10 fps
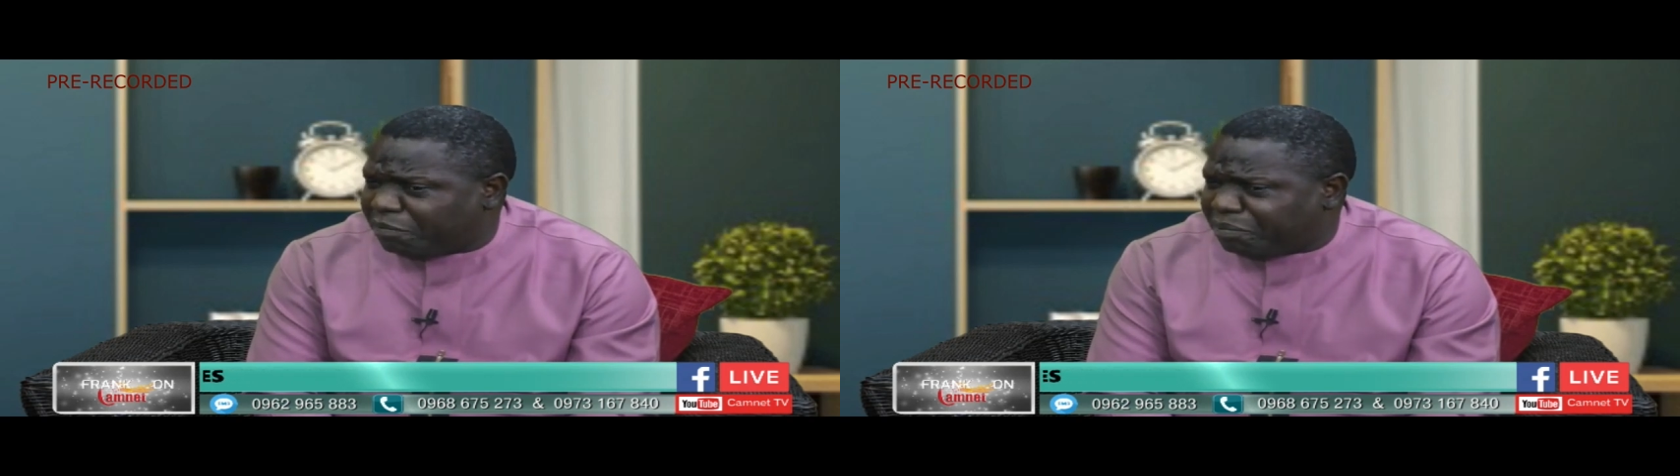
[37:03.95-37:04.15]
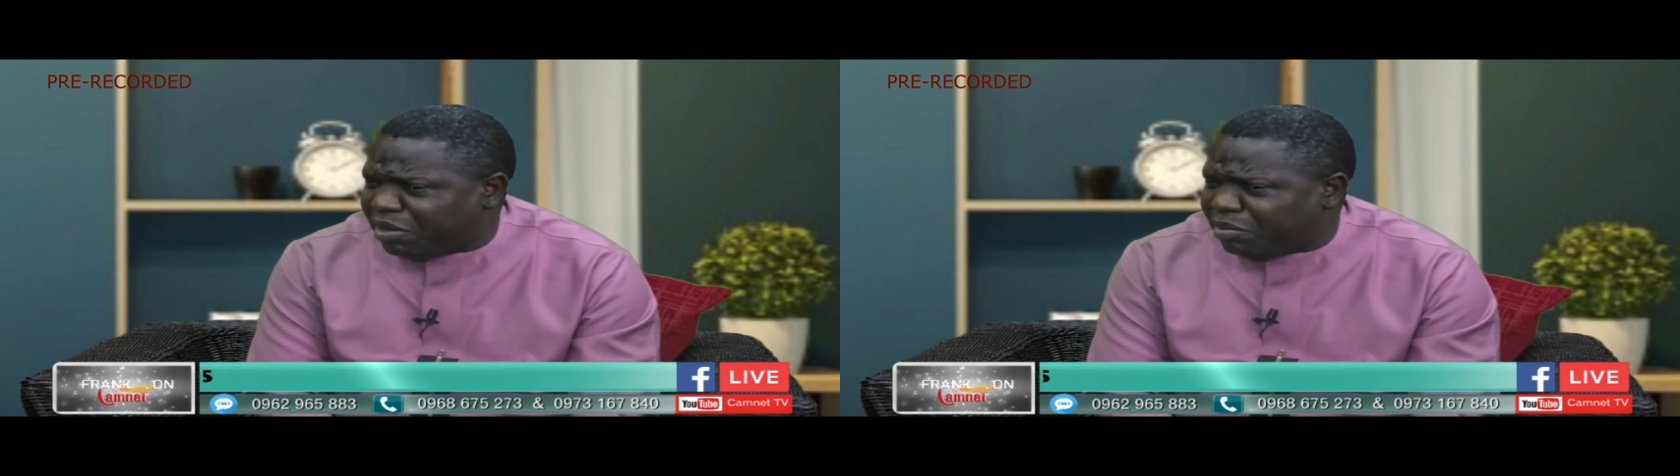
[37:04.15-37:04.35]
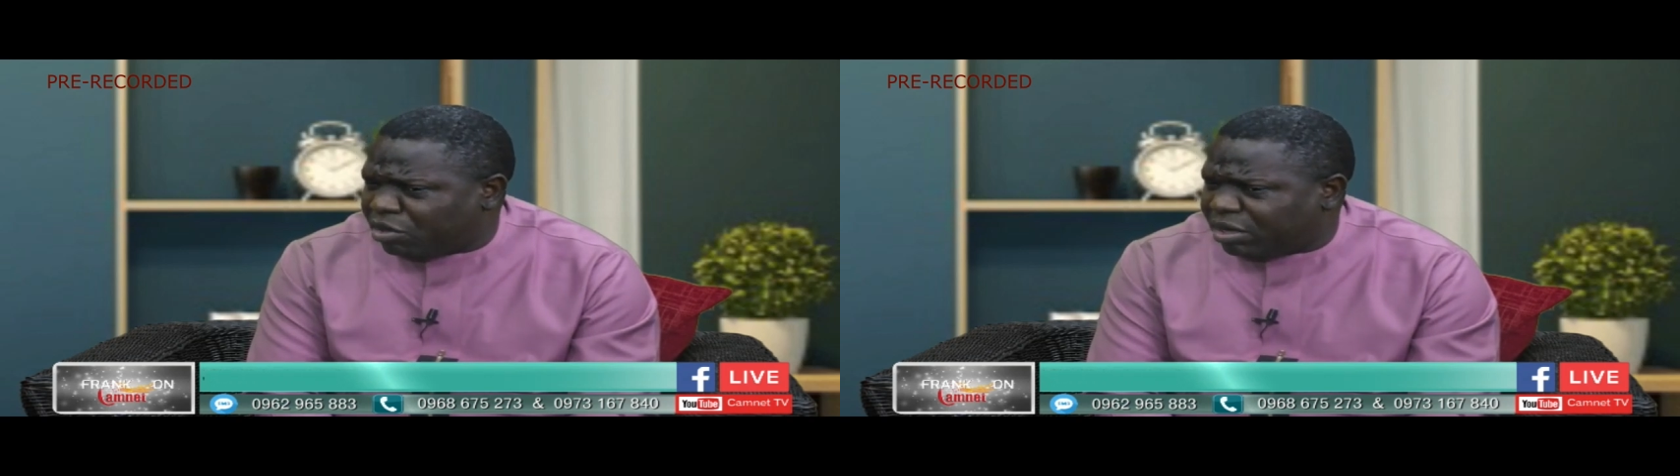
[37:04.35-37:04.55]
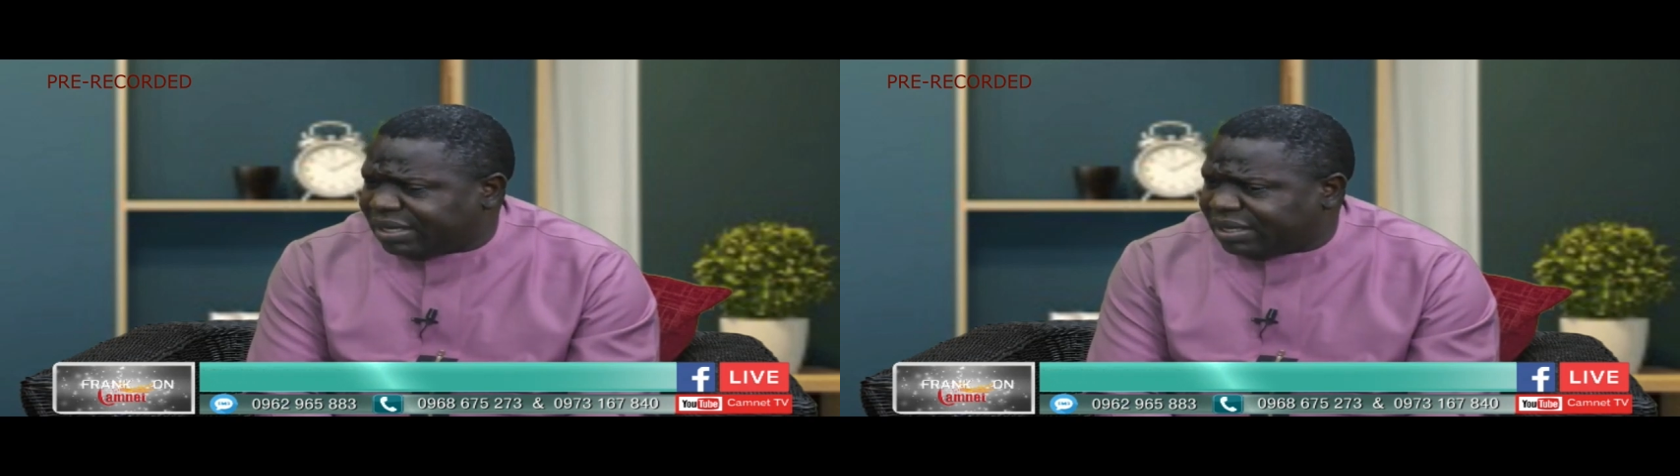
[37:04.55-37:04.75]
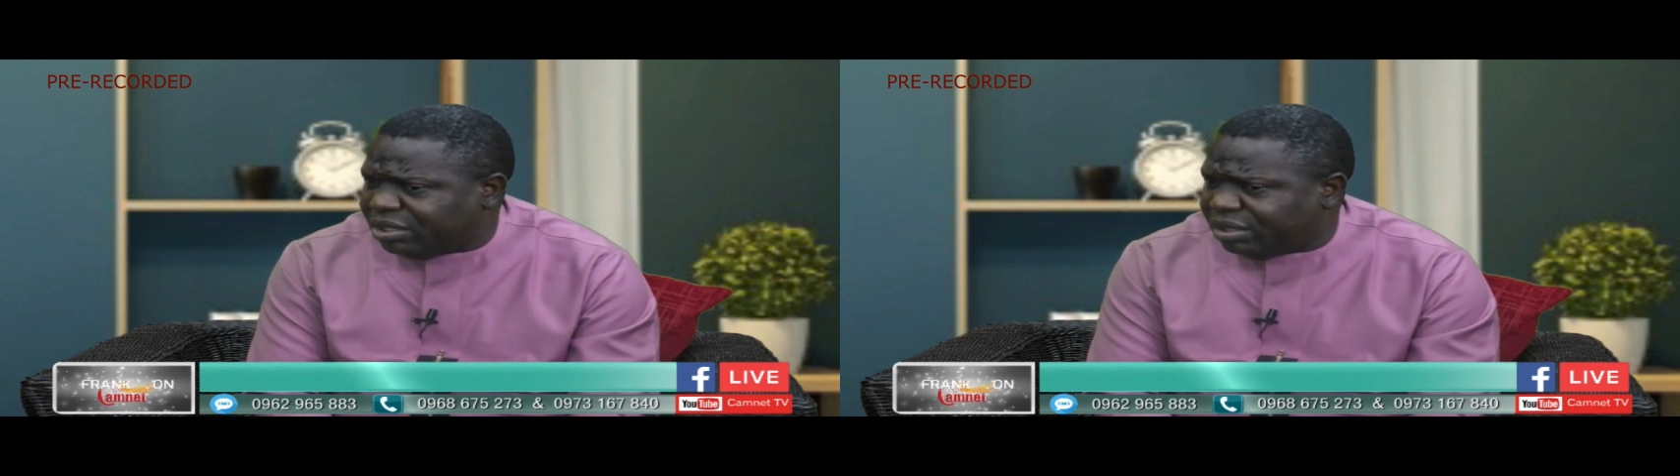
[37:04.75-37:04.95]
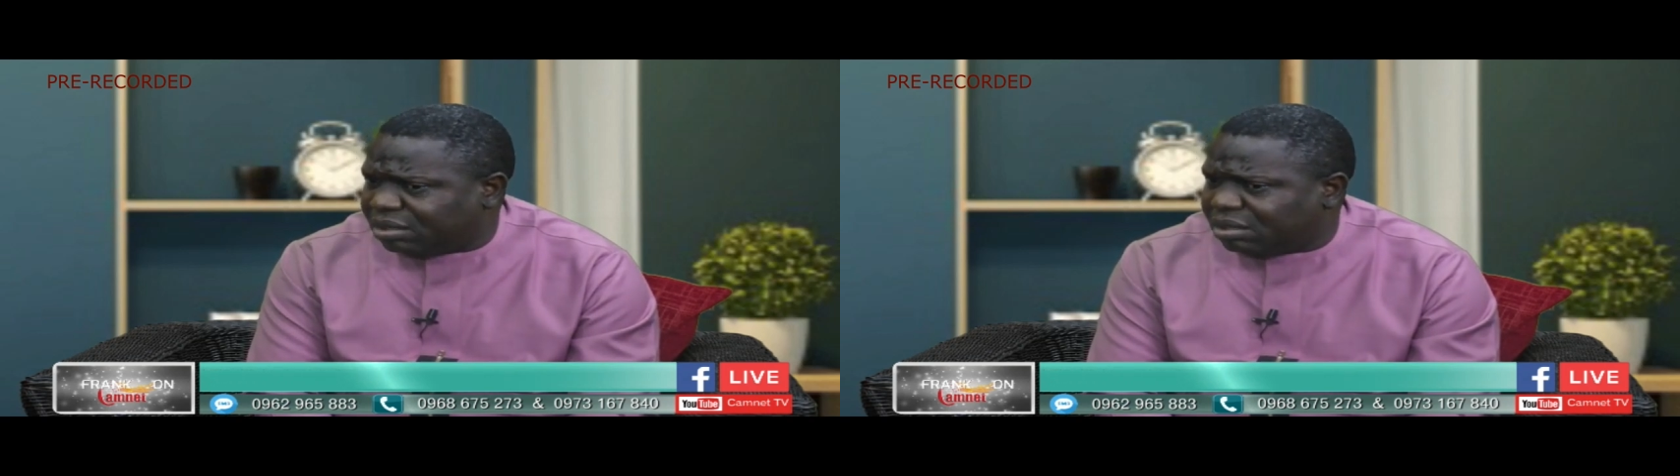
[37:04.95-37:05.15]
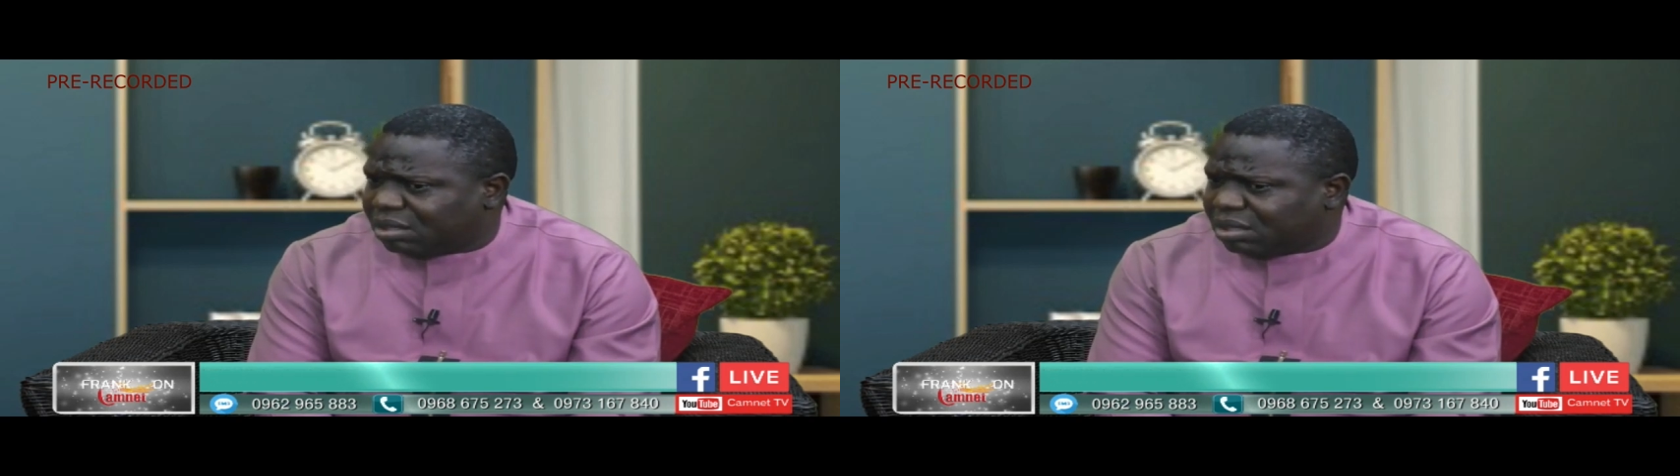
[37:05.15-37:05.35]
have paid more attention